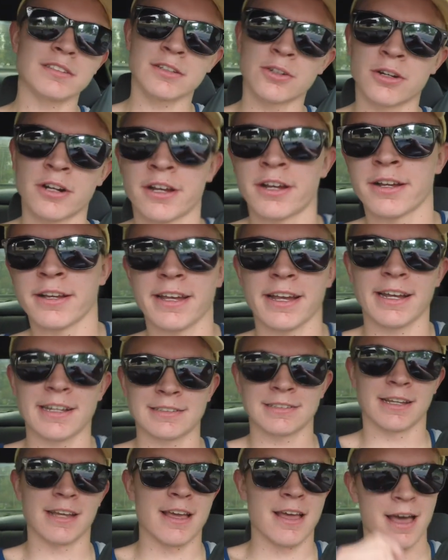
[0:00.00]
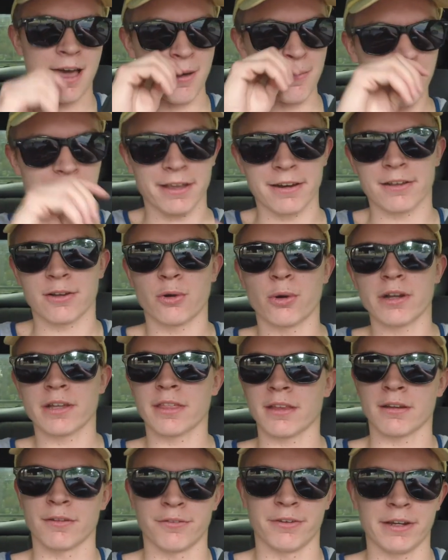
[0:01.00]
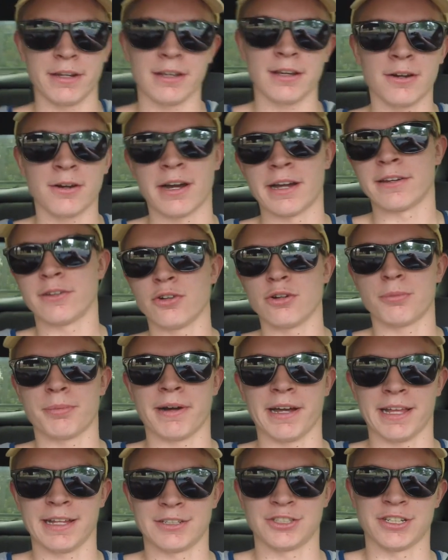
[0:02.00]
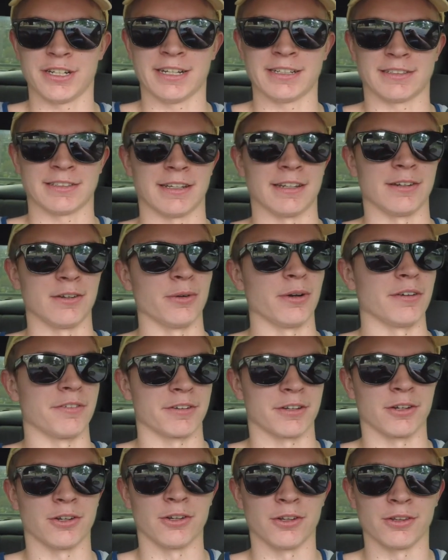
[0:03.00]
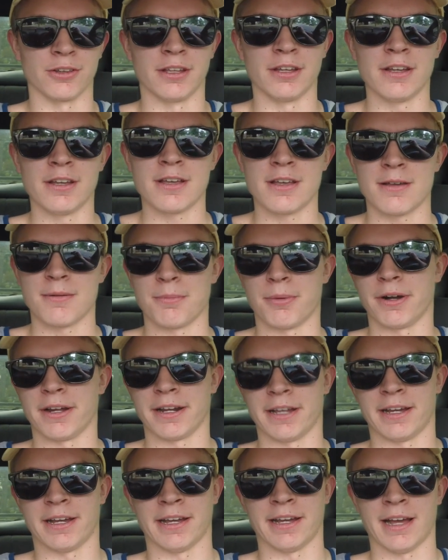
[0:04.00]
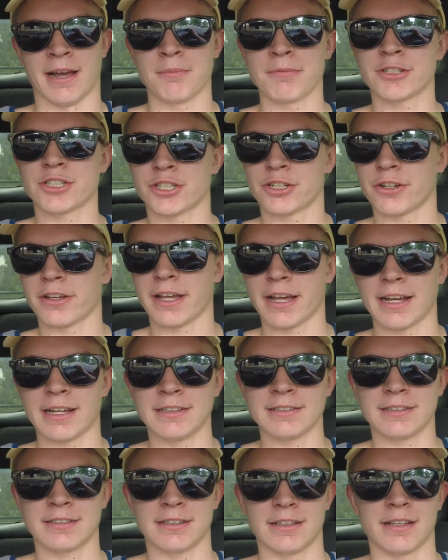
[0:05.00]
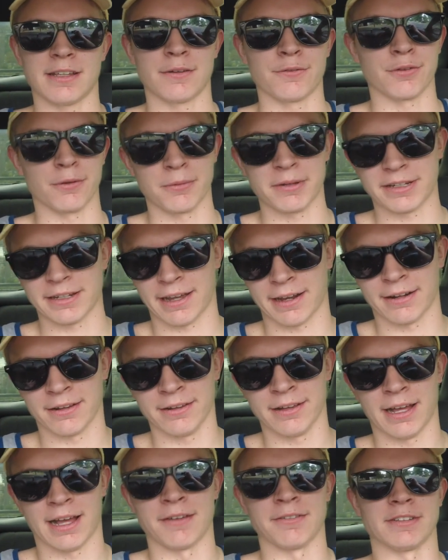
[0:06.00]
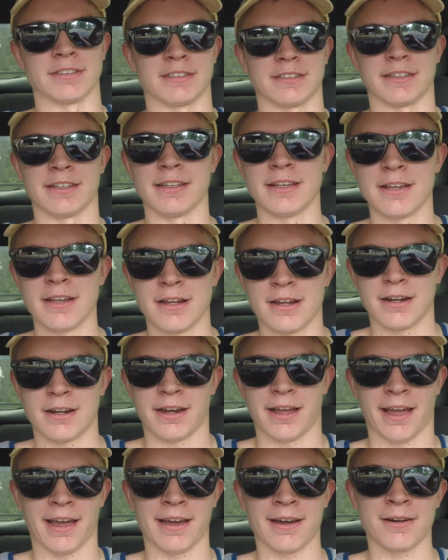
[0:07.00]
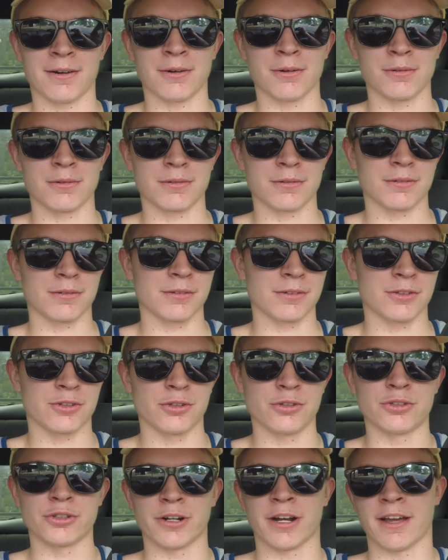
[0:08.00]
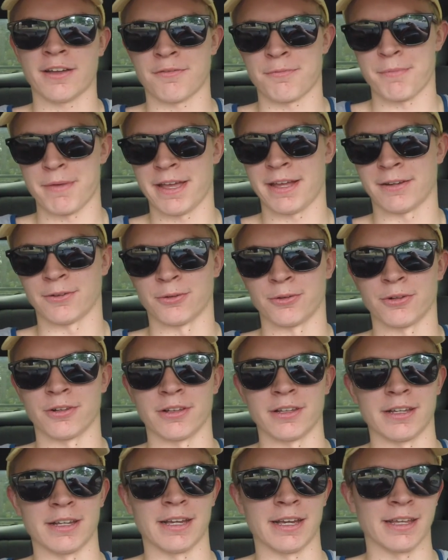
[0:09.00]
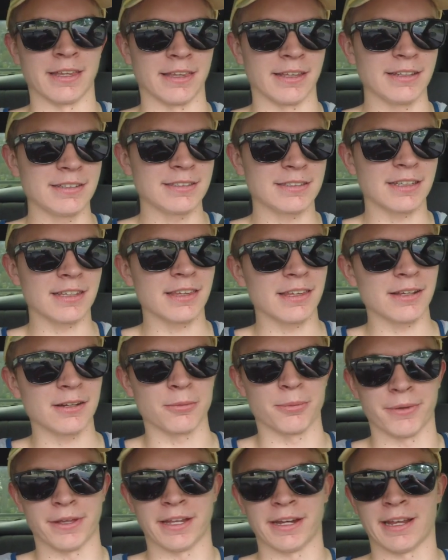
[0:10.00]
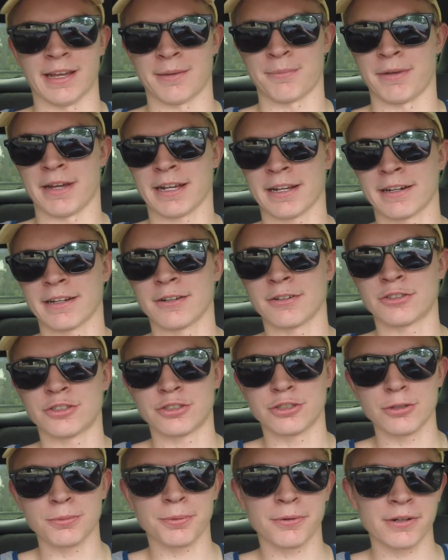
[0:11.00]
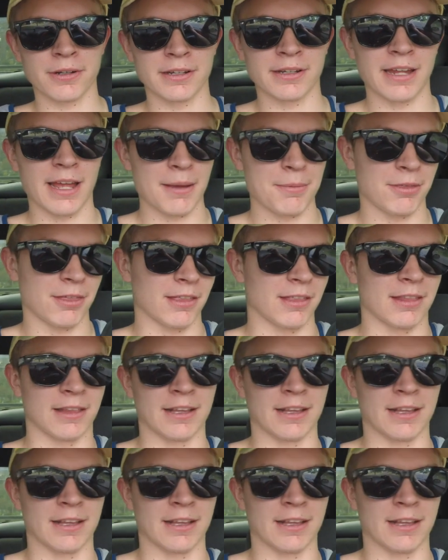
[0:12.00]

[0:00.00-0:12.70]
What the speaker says: What's going on, guys? I'm making a quick little video. I do apologize, I do have a cold, but I'm gonna show you guys from the title, obviously, how to drive manual, at least a little bit. I'm not gonna go super in depth.